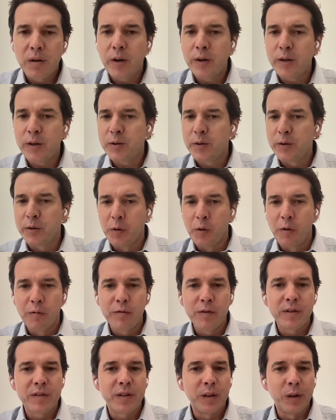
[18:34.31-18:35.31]
Our
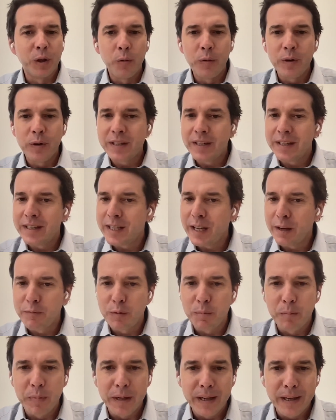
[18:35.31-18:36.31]
turnover is the lowest it's
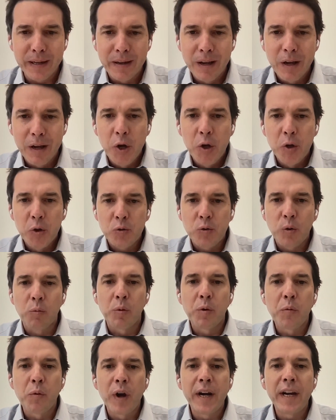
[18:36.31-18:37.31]
ever been. So
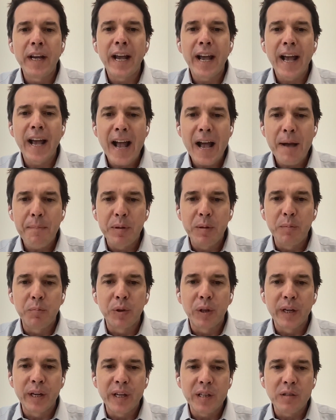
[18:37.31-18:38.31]
we're running a happy
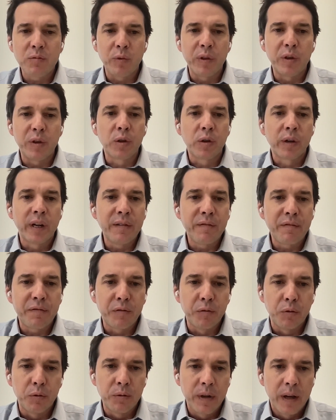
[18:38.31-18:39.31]
place with great
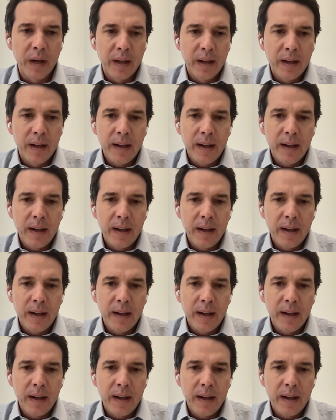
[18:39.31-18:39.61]
food.